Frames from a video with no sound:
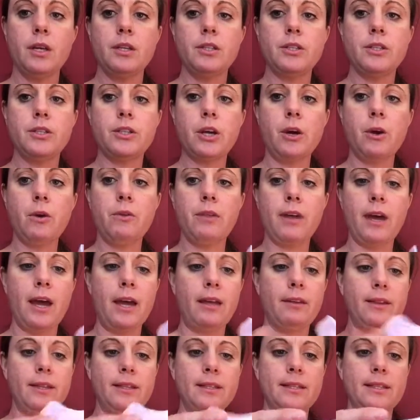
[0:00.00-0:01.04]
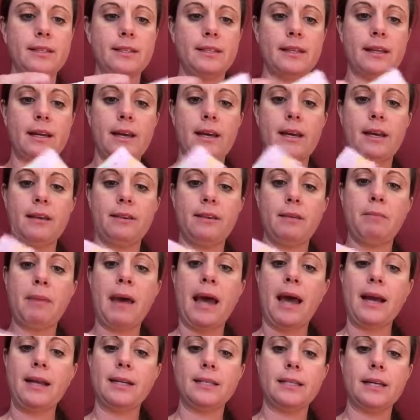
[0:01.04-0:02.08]
so that this is the
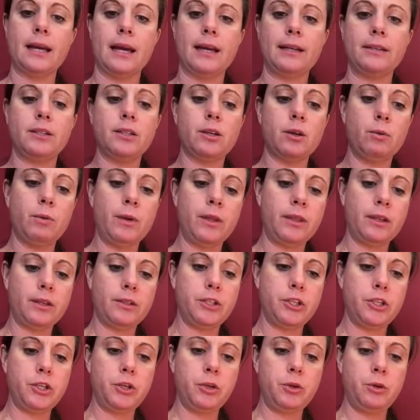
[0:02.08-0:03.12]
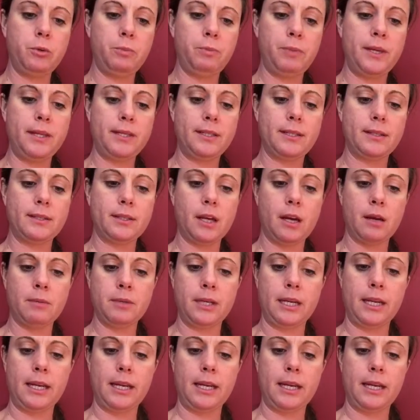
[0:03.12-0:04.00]
back side. So when the two pieces come